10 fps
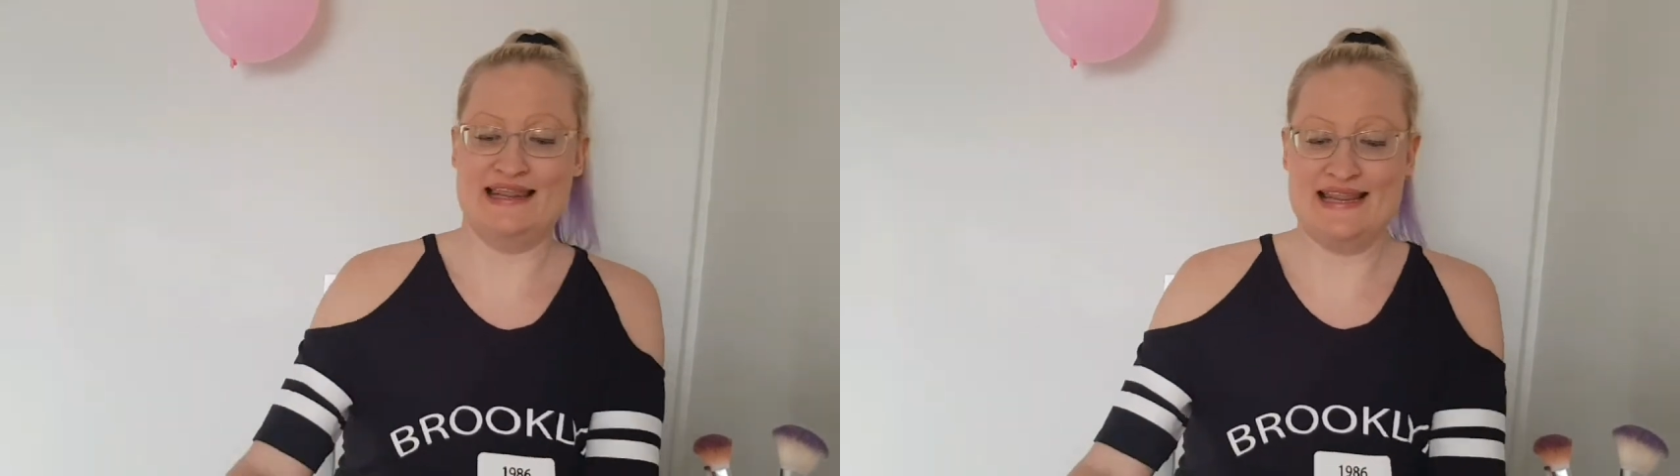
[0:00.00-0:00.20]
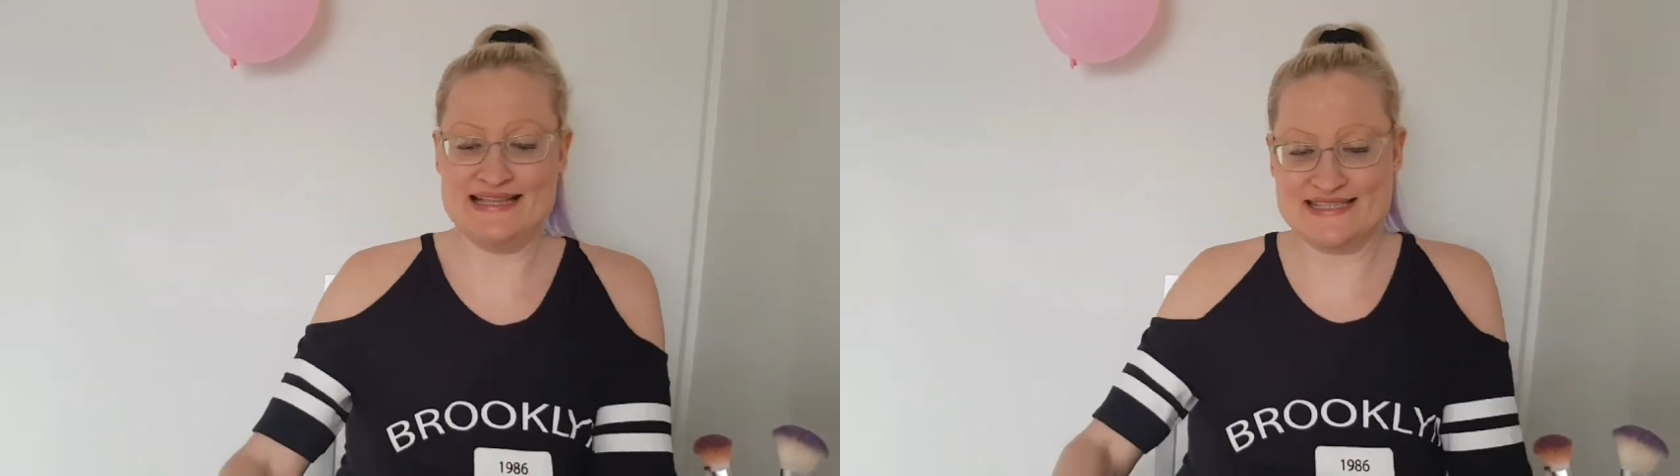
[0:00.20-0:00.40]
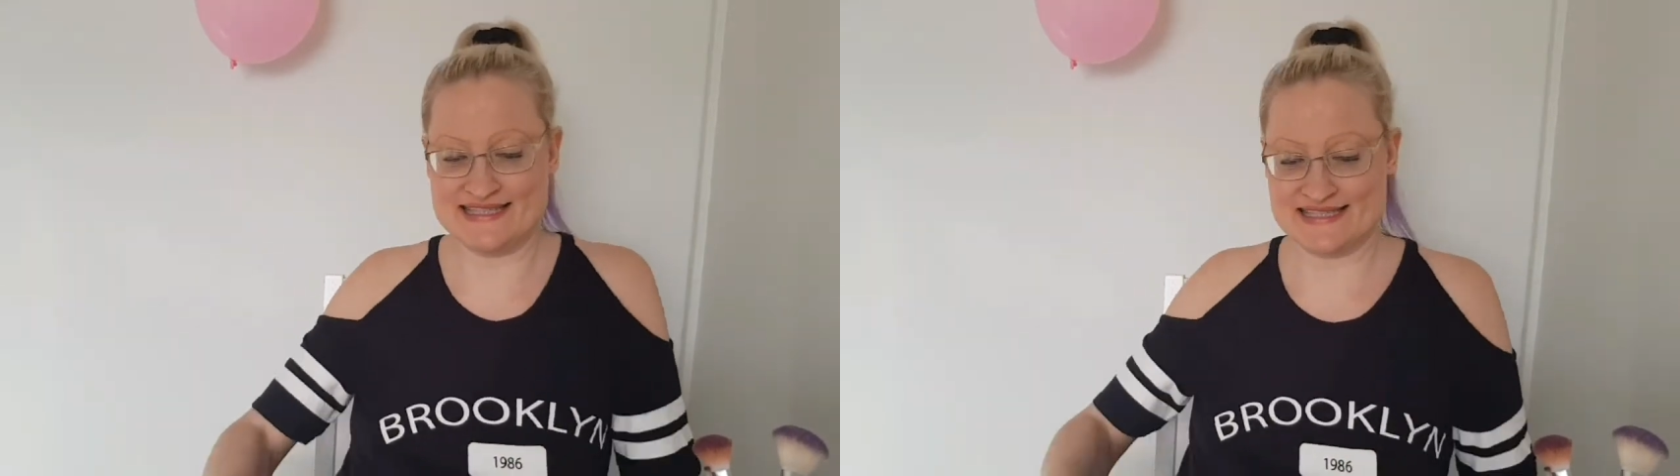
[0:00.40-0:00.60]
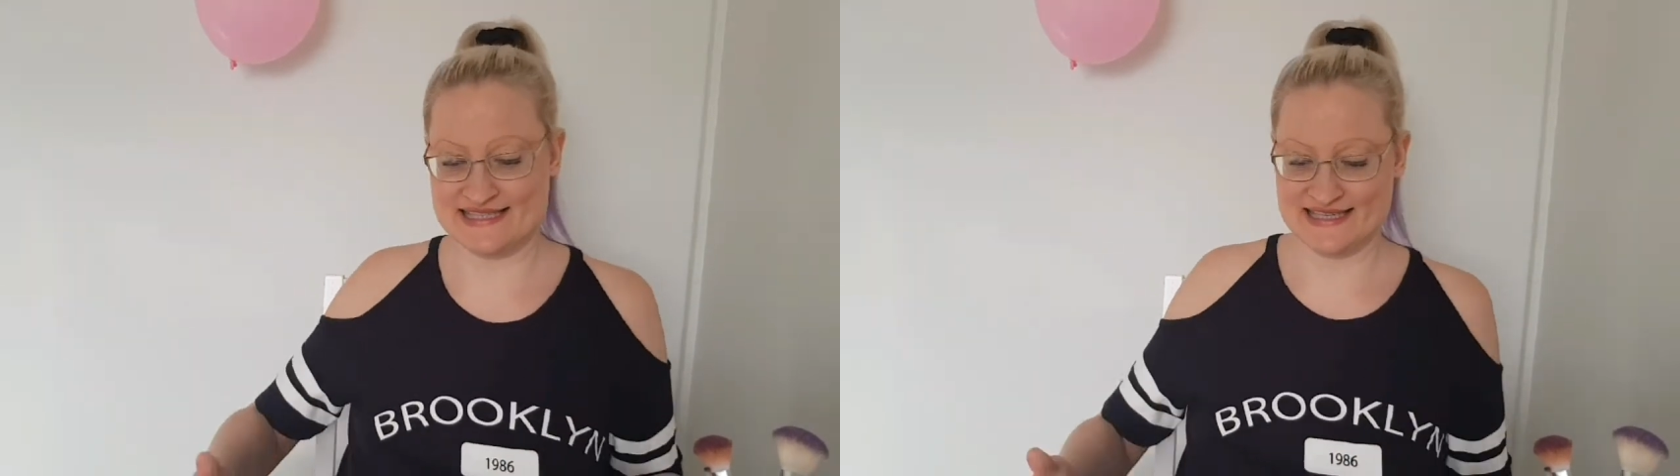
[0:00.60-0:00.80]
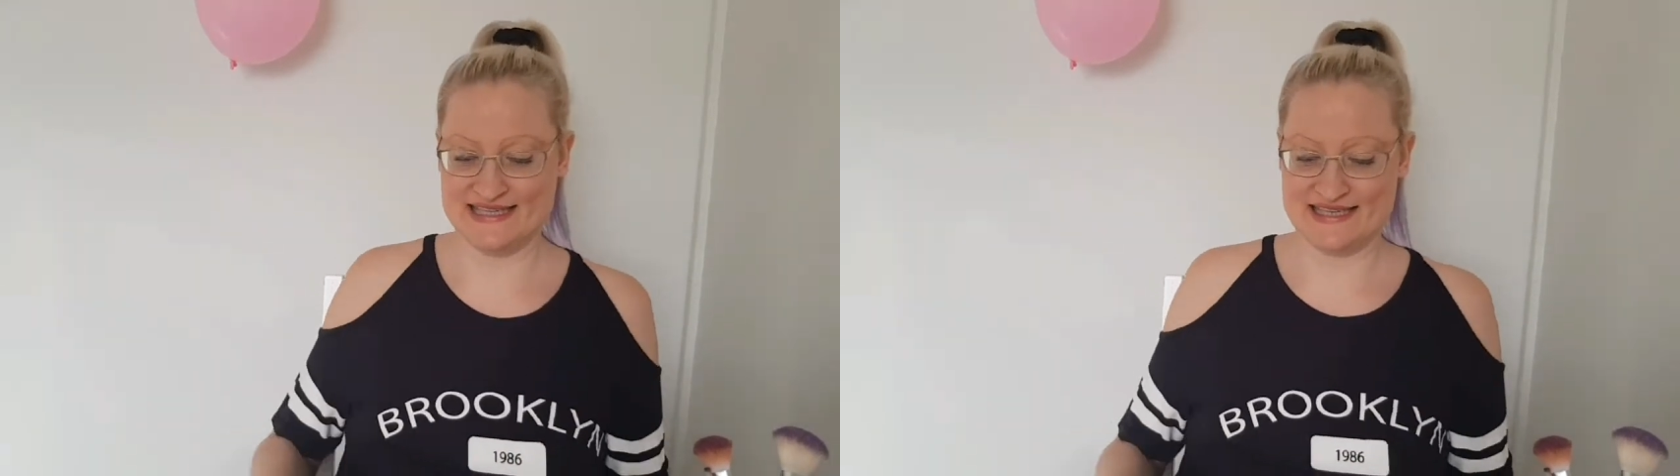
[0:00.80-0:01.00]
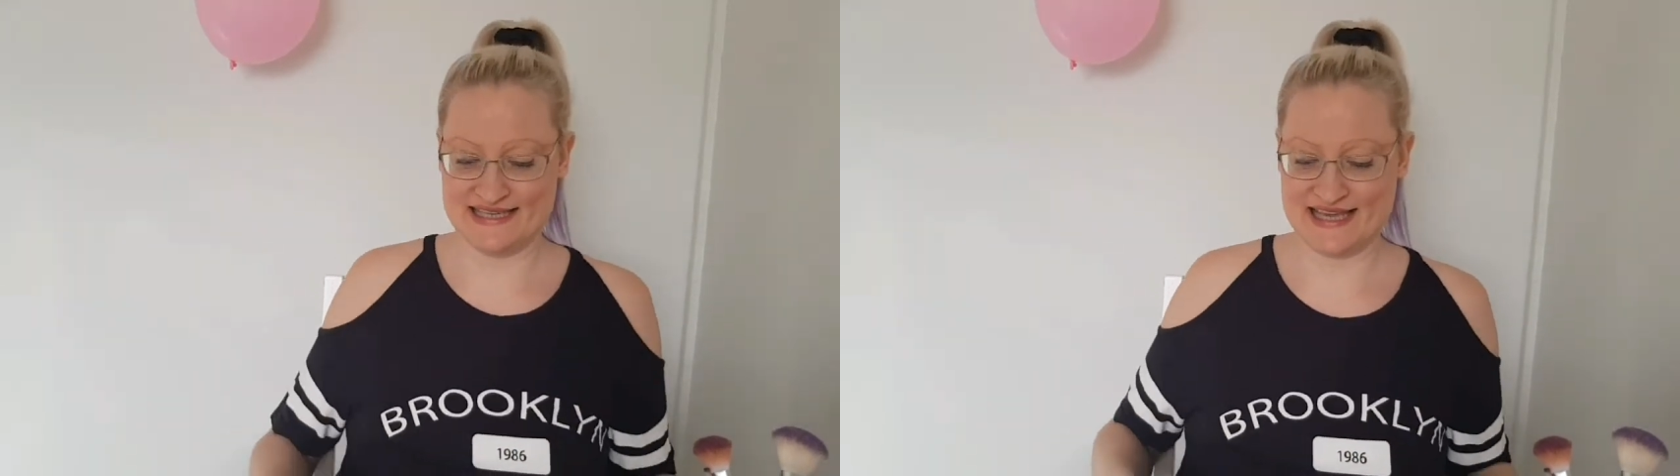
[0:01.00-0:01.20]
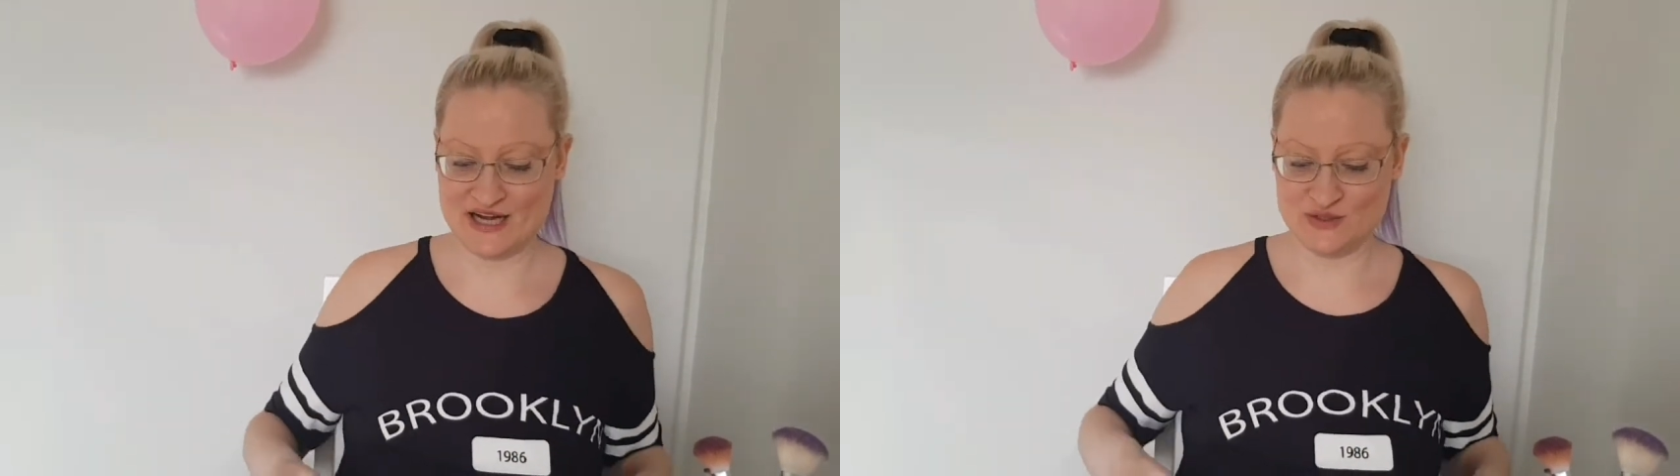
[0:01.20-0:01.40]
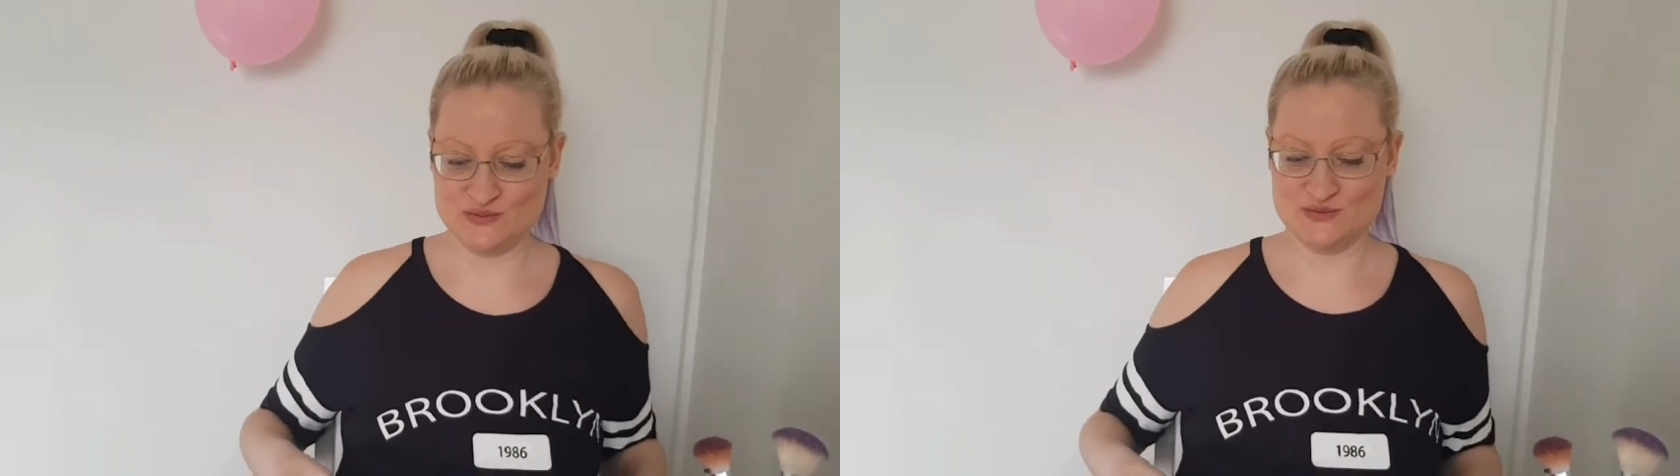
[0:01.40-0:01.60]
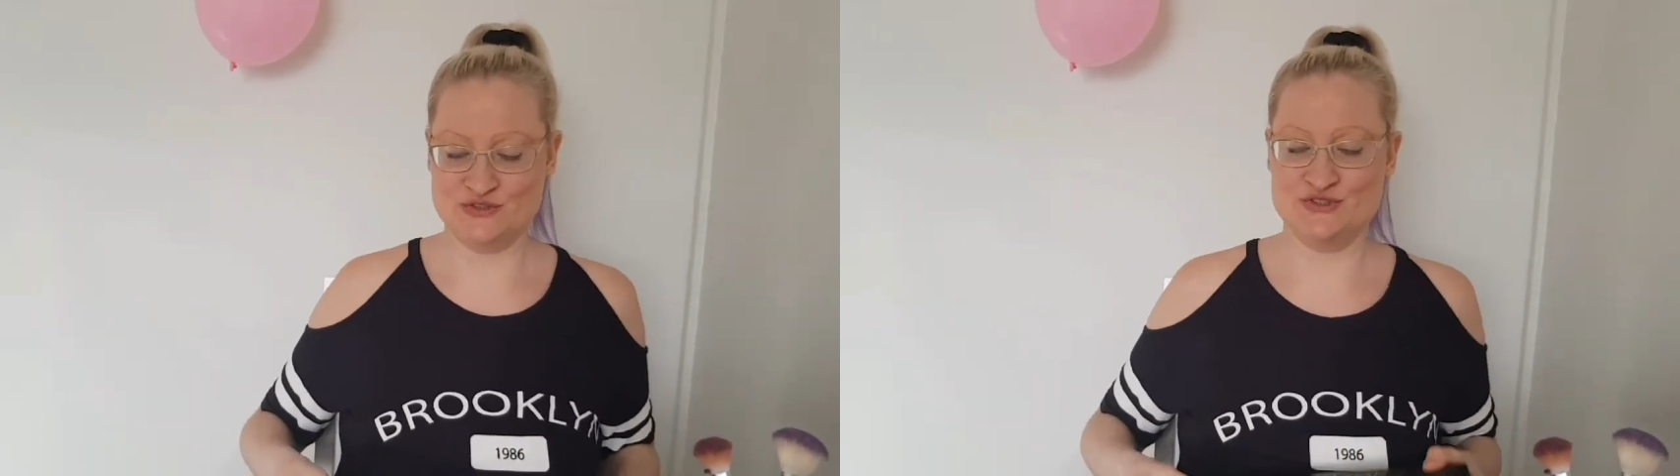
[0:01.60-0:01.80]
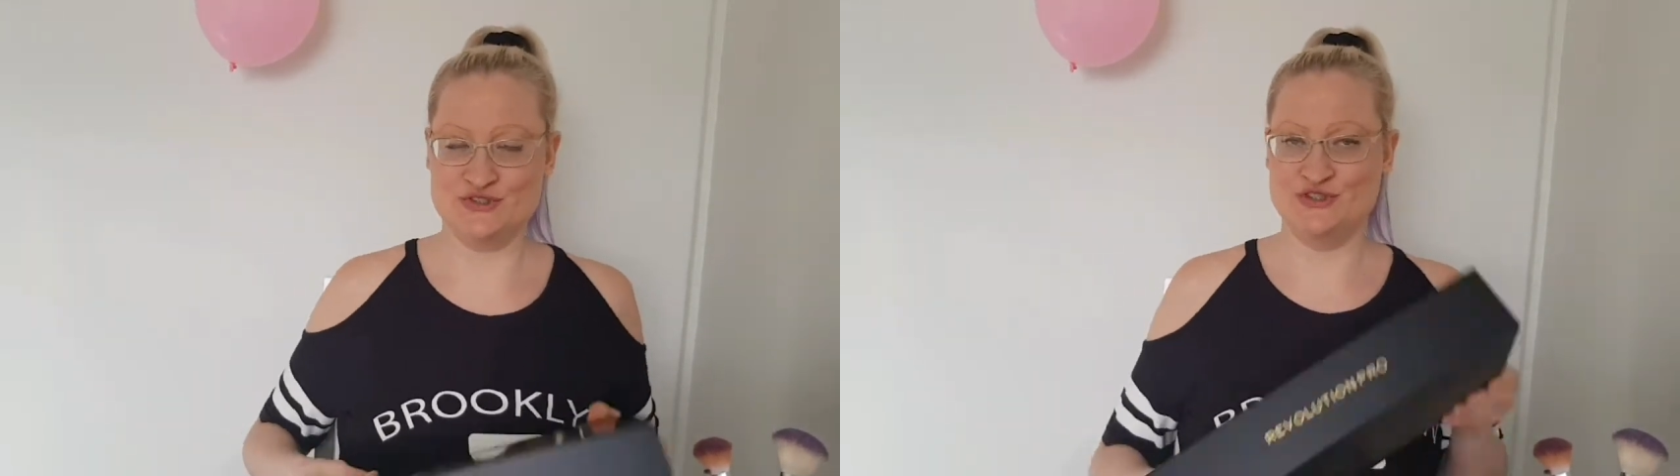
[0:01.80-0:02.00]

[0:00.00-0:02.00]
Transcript: Let's get on